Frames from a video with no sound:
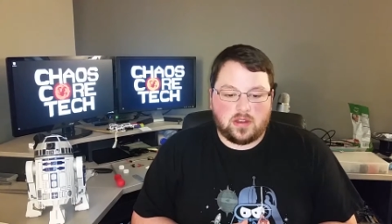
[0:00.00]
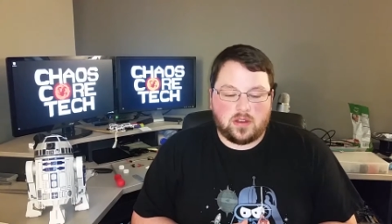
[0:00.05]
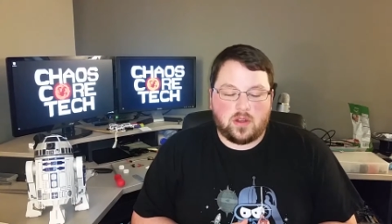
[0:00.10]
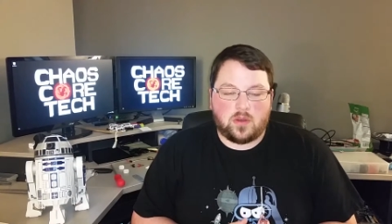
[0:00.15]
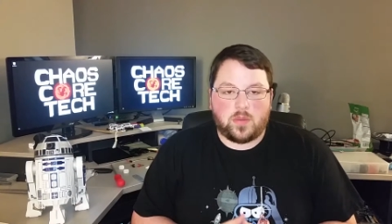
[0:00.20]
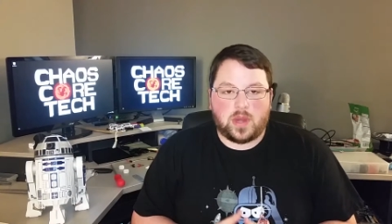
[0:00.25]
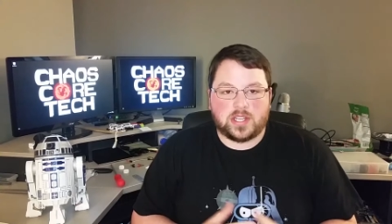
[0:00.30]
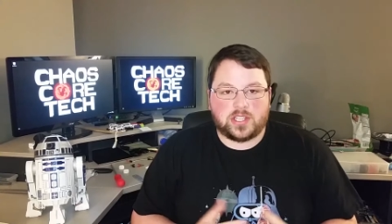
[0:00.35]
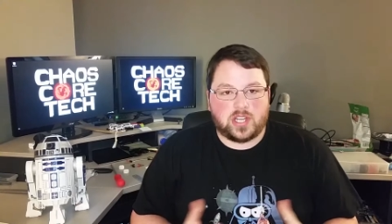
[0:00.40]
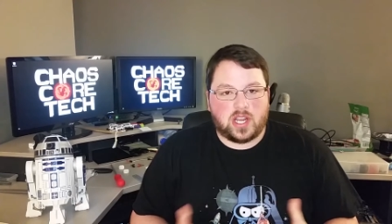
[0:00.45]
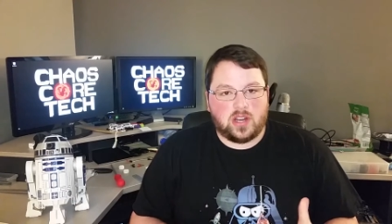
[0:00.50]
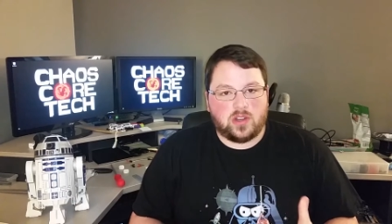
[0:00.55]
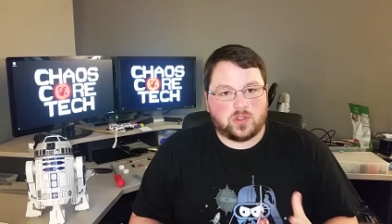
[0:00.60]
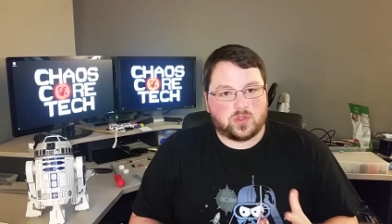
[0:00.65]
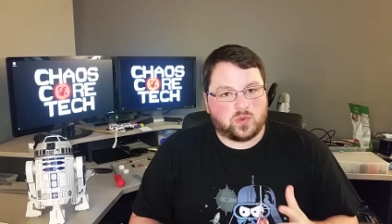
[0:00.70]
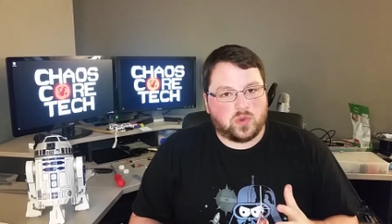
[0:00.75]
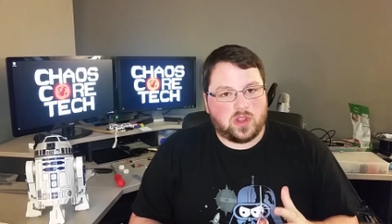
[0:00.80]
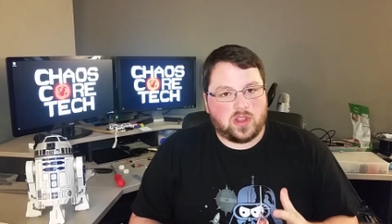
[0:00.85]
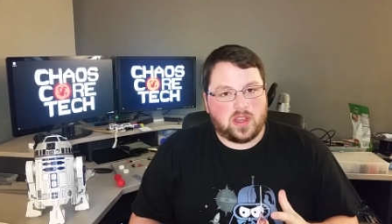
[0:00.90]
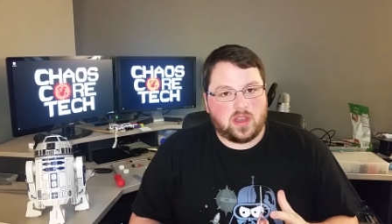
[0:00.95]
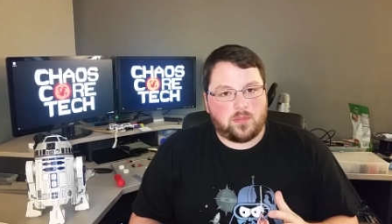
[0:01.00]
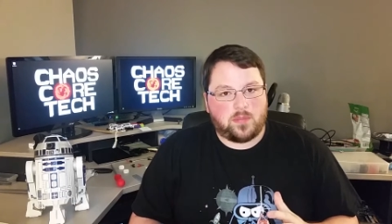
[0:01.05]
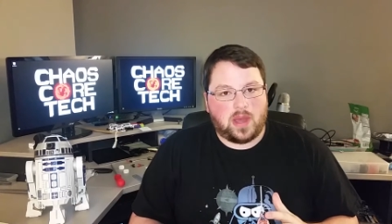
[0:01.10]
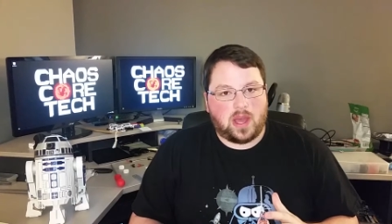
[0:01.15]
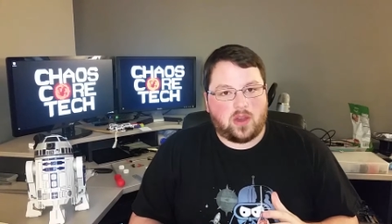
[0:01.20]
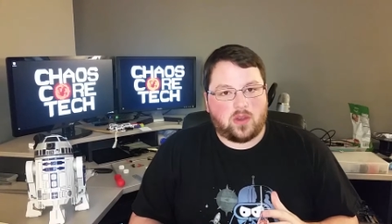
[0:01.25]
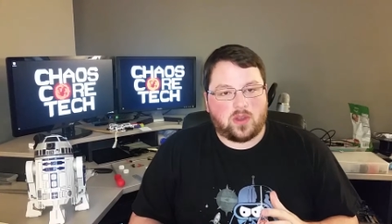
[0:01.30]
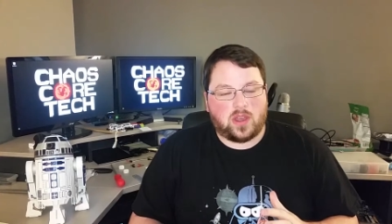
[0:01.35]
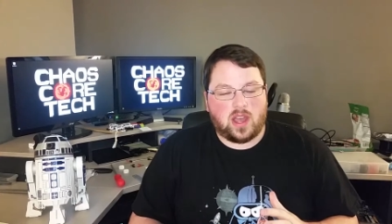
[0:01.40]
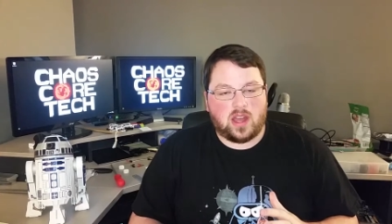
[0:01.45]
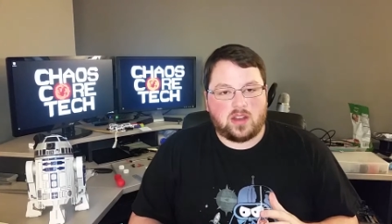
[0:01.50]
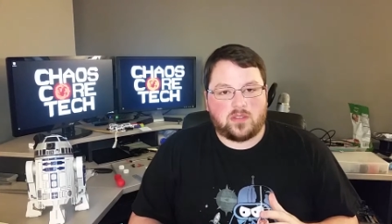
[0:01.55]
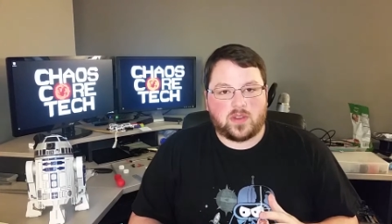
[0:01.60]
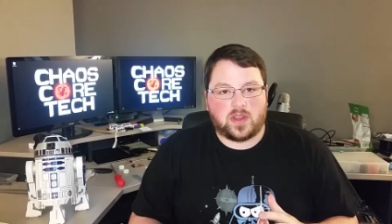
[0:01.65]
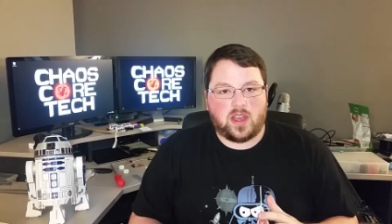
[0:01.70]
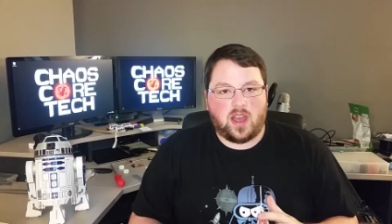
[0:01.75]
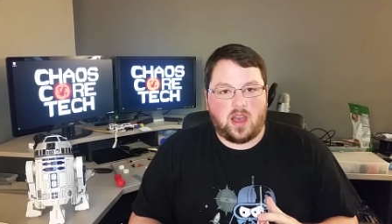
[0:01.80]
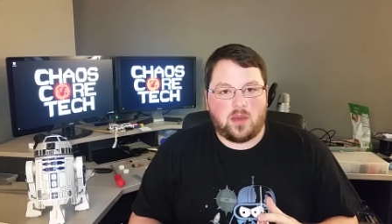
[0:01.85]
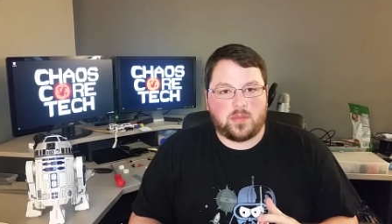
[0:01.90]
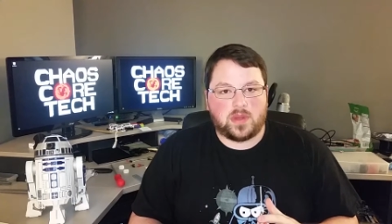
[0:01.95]
Now my channel is really about kind
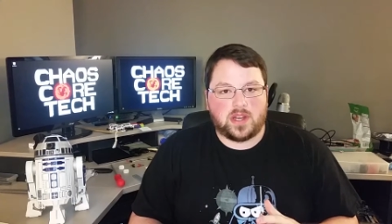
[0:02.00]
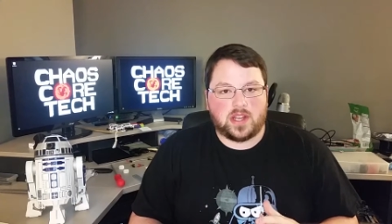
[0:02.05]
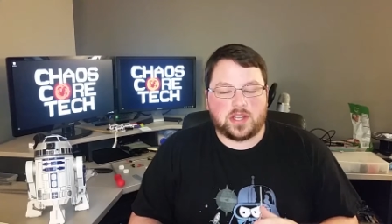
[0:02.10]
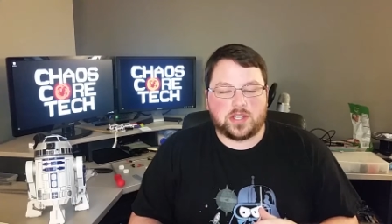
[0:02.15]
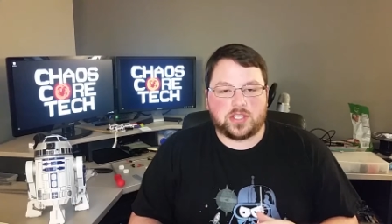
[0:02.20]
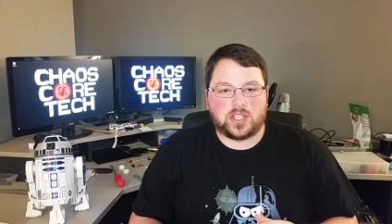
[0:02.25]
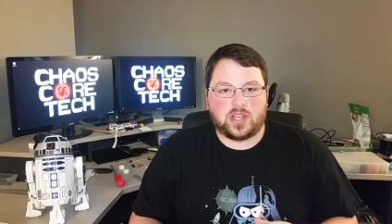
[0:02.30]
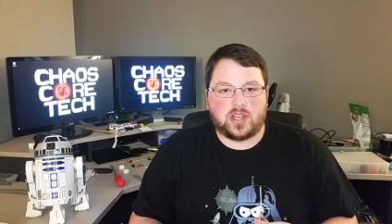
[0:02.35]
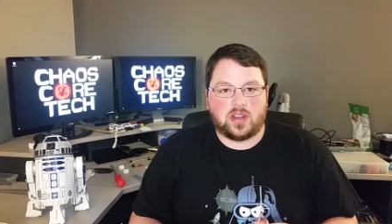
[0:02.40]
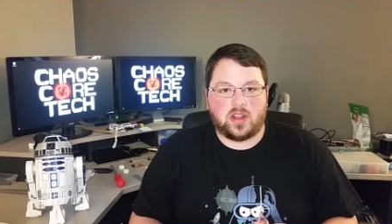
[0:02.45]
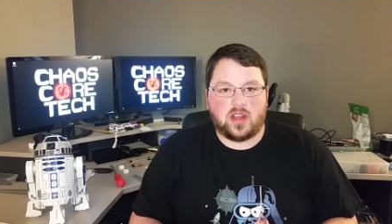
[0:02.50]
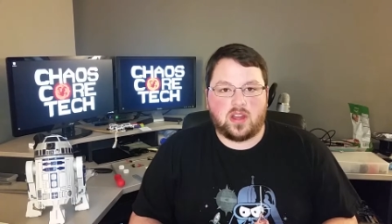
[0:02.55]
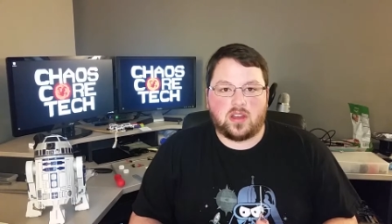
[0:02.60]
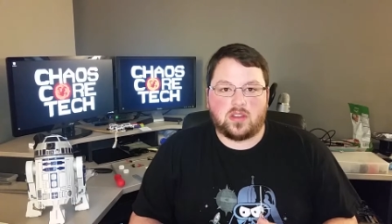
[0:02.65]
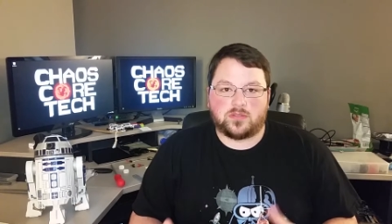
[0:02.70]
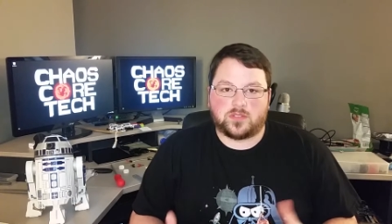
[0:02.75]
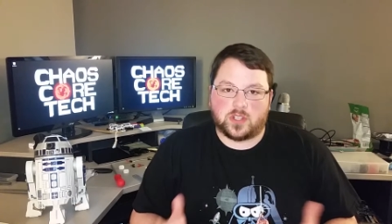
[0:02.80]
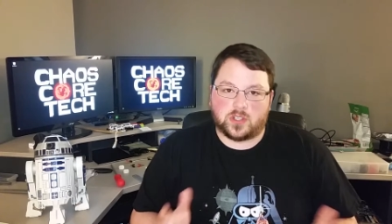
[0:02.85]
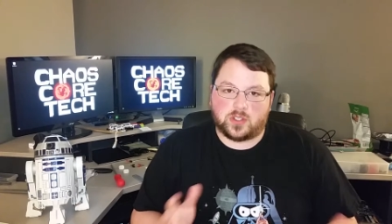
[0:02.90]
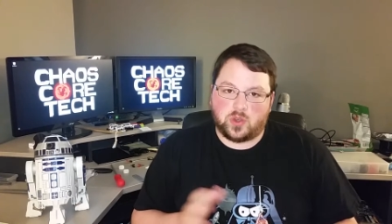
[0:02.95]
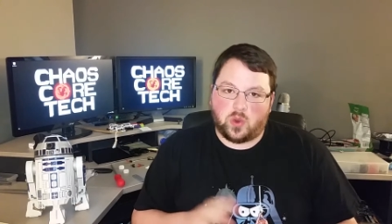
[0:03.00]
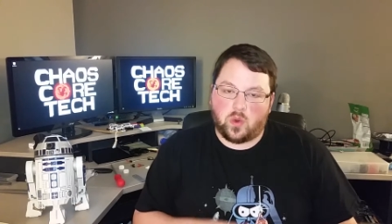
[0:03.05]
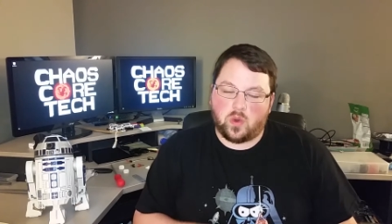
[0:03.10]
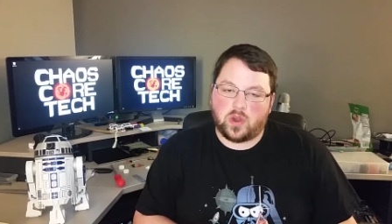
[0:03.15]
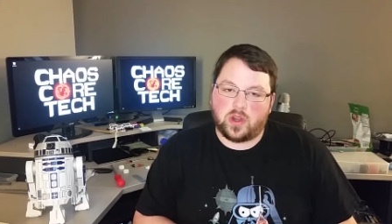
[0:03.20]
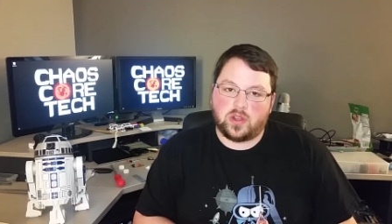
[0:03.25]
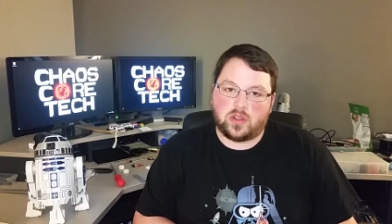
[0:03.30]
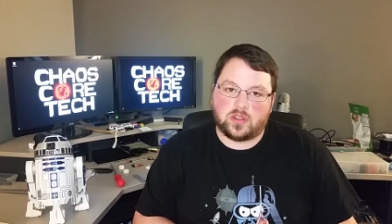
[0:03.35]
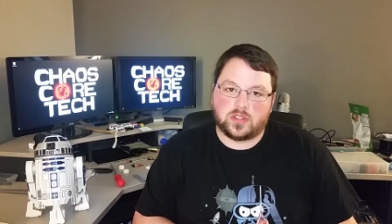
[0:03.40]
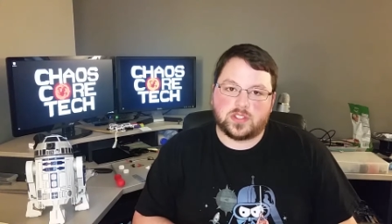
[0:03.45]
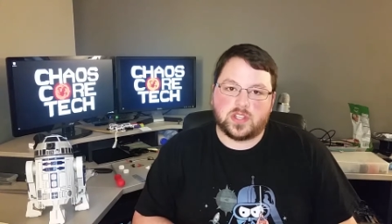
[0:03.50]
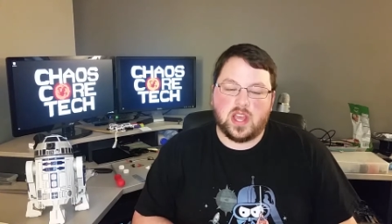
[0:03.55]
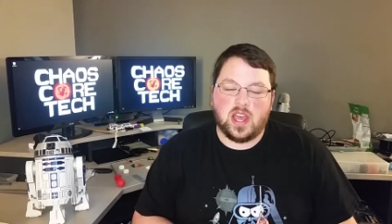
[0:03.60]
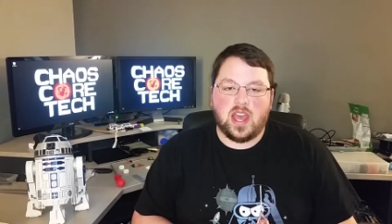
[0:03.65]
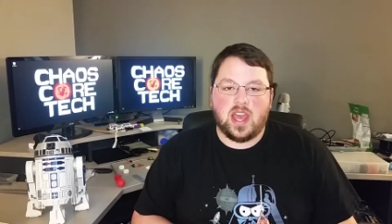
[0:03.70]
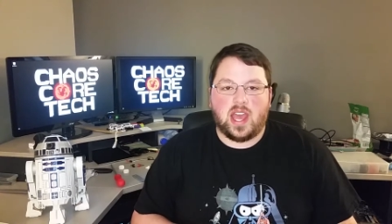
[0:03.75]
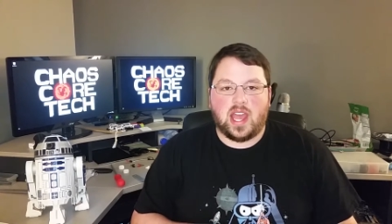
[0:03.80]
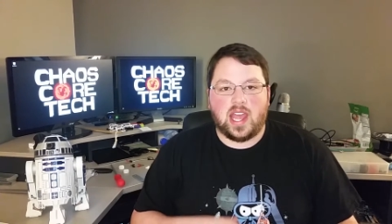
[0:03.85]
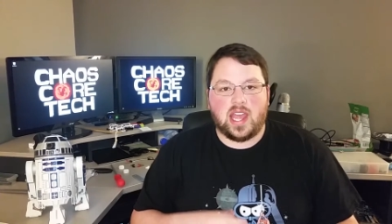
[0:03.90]
of a combination of tutorials